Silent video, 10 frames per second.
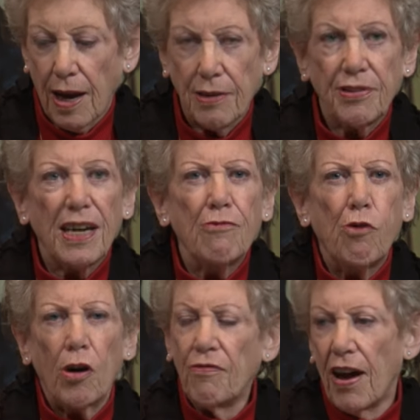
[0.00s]
I'd say
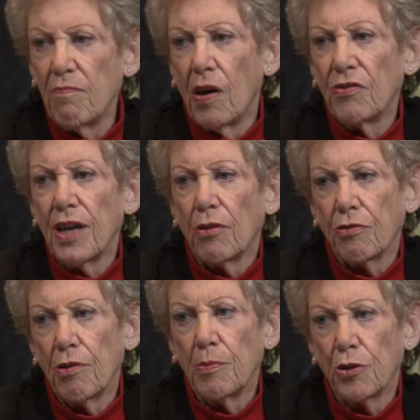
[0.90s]
four to five months out
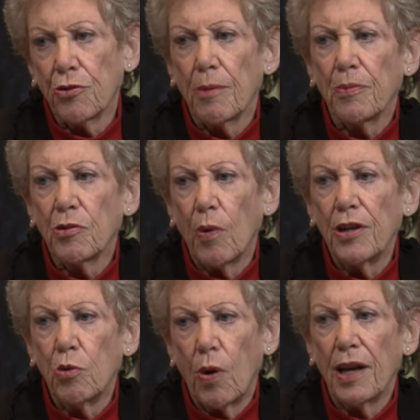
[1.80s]
from your trip is
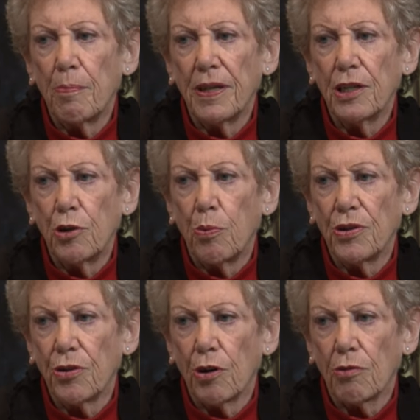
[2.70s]
when you want to begin to
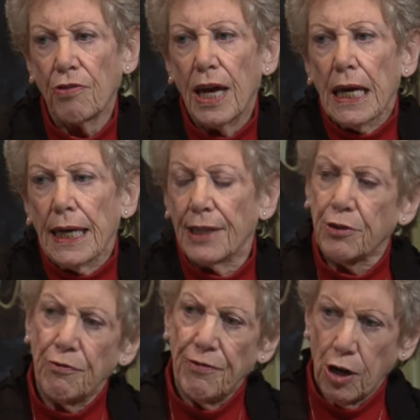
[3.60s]
reserve. Okay.
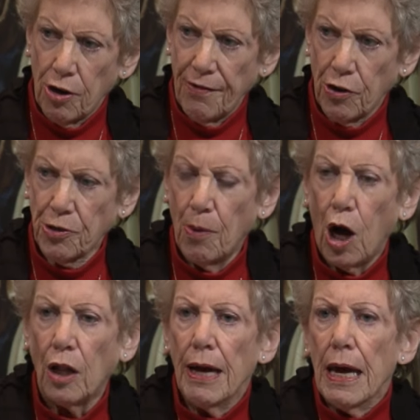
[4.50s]
It's very, very
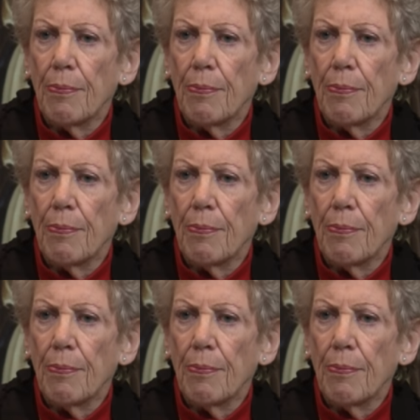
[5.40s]
small.